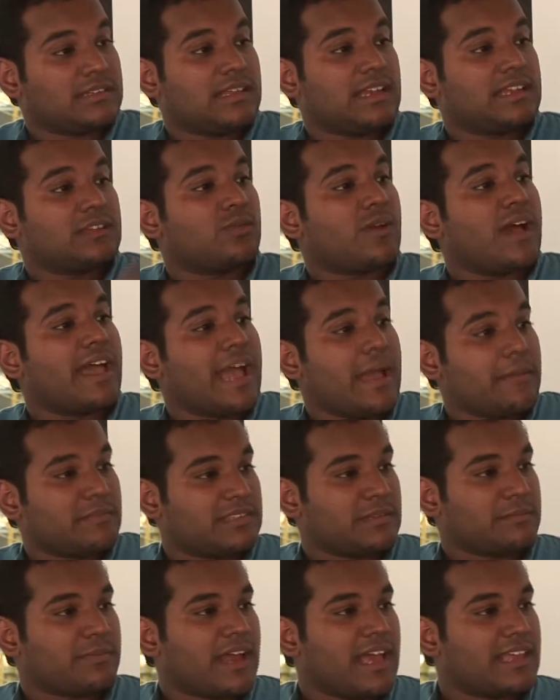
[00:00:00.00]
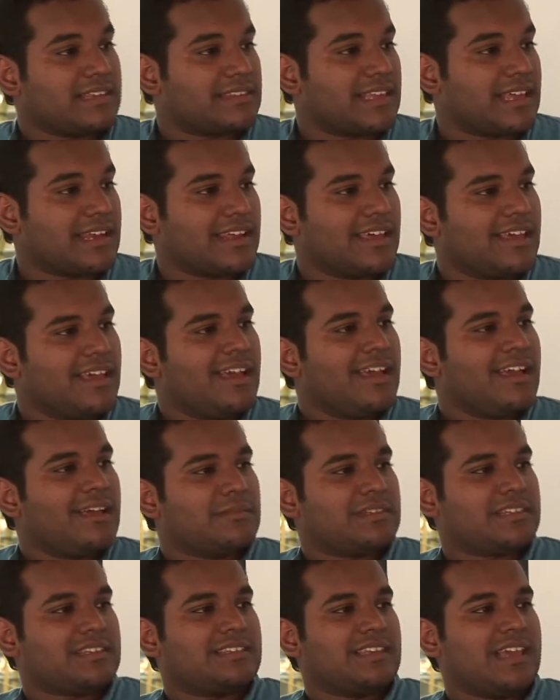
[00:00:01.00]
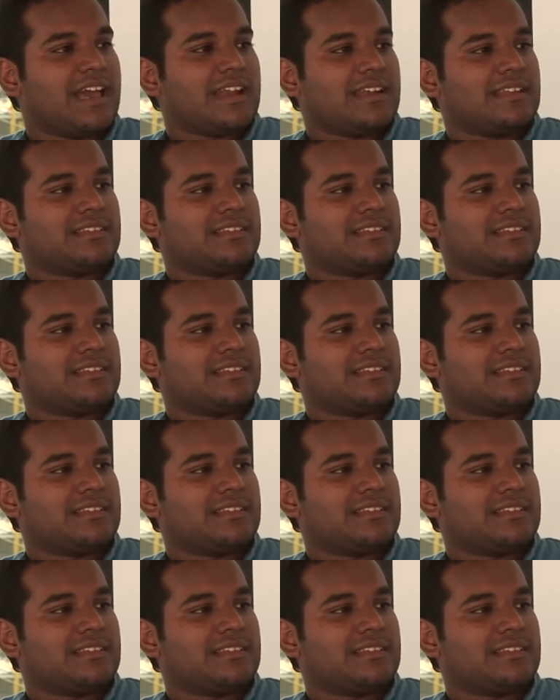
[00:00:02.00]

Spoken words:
That is why I'm surprised that Mr. C.R.